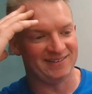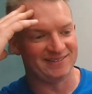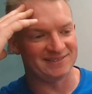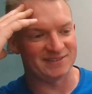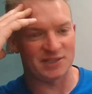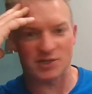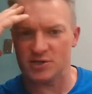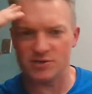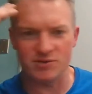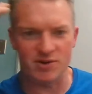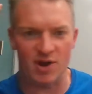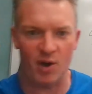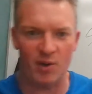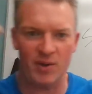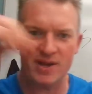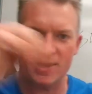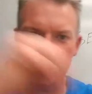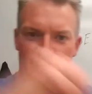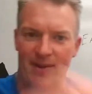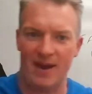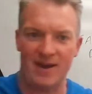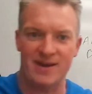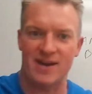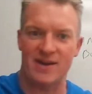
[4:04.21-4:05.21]
Do you know him?
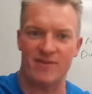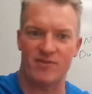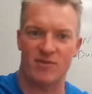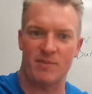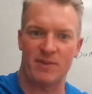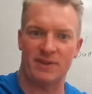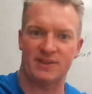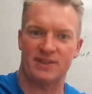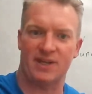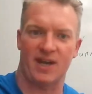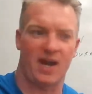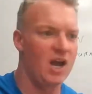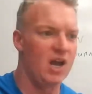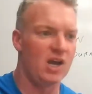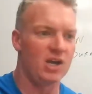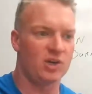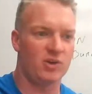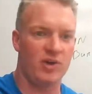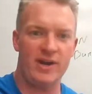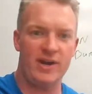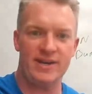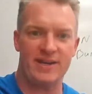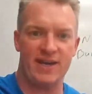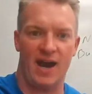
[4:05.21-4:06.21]
I'd never met the guy.
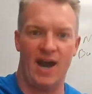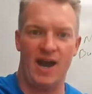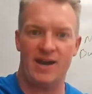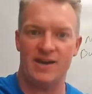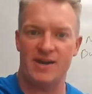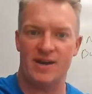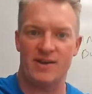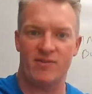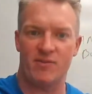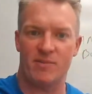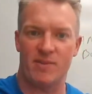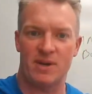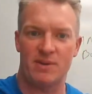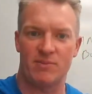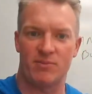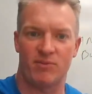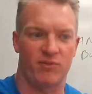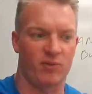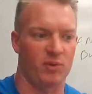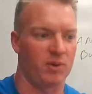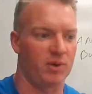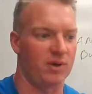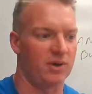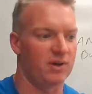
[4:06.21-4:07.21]
Great guy. I'd never met him
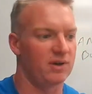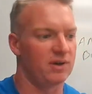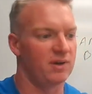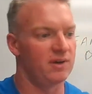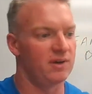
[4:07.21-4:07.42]
before.